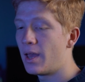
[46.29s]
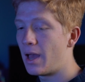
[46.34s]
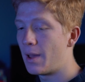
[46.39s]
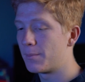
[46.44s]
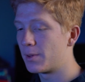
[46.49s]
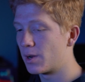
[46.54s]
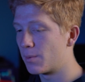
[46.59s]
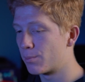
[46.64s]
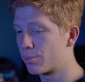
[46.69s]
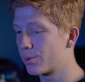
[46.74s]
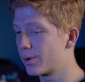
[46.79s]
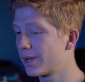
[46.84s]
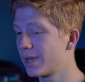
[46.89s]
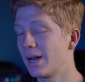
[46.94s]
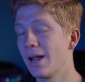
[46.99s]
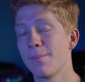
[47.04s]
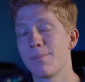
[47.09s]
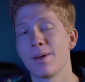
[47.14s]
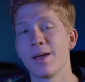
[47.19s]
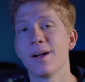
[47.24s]
I'm gonna bring
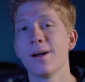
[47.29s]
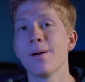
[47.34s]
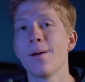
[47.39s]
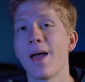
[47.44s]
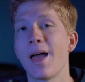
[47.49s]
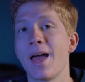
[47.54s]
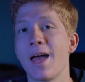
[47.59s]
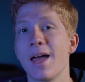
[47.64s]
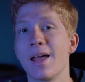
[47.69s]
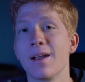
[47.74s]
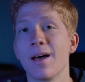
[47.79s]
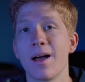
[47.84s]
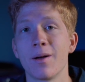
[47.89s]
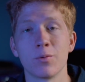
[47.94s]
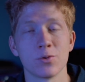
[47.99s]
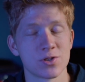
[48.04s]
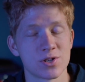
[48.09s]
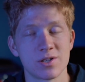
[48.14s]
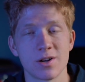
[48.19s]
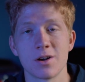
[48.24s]
it up here and I
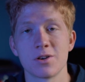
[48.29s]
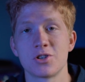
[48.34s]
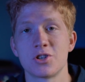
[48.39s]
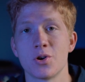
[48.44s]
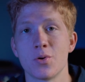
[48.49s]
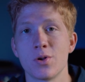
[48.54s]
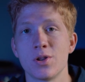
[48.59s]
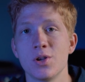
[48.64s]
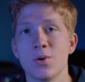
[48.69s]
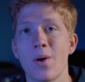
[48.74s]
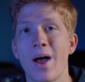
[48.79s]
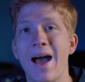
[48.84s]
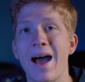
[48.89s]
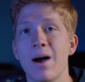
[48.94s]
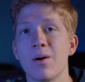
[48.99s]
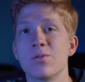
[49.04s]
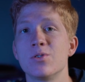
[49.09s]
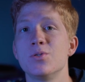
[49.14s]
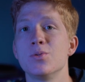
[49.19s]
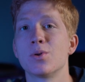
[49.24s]
will start showing you
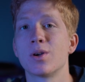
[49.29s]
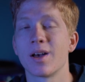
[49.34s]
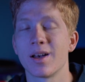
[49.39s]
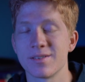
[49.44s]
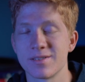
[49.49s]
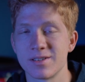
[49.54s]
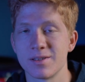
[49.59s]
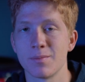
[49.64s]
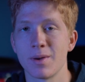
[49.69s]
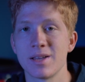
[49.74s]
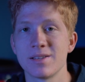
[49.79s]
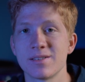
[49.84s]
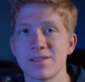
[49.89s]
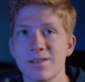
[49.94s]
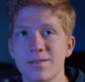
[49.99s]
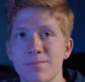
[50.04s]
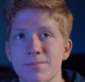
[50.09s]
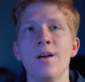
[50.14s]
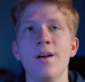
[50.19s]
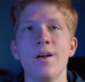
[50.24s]
how to customize it.